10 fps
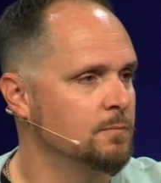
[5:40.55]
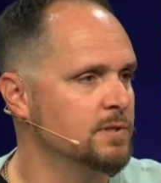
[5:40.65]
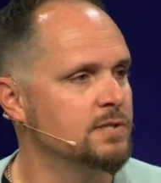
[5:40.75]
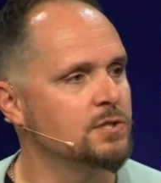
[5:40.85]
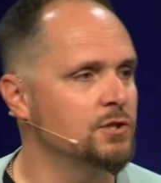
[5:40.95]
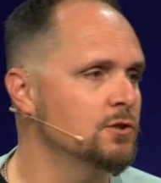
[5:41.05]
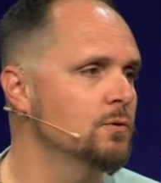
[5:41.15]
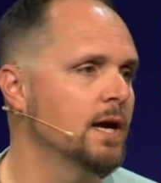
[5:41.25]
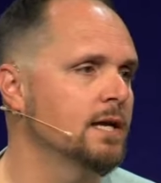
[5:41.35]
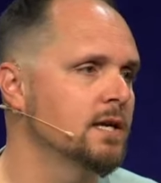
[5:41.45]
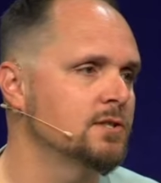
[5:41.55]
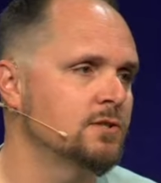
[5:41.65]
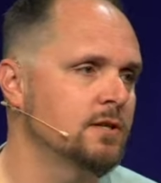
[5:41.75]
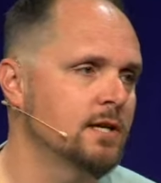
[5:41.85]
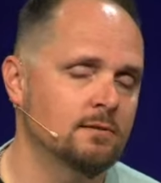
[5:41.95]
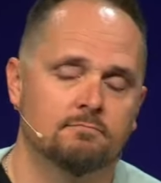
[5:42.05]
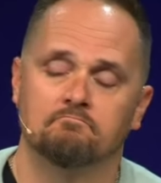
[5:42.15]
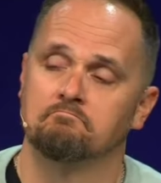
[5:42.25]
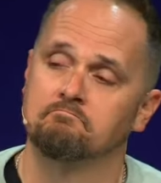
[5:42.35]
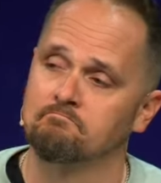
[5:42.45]
The position you had yesterday
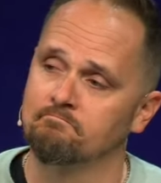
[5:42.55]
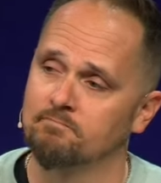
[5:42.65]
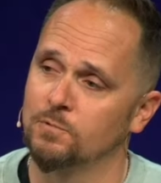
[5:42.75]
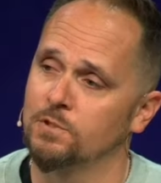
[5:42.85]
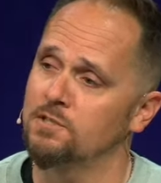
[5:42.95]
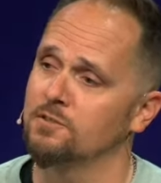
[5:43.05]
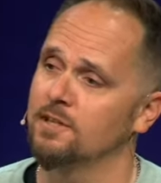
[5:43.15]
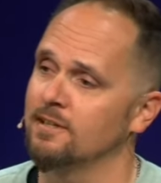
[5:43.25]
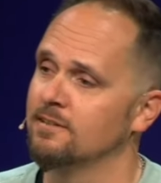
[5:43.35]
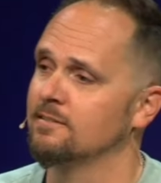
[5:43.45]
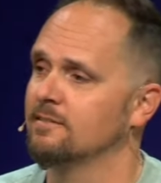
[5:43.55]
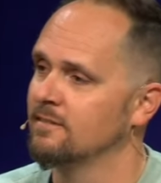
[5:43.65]
was yesterday.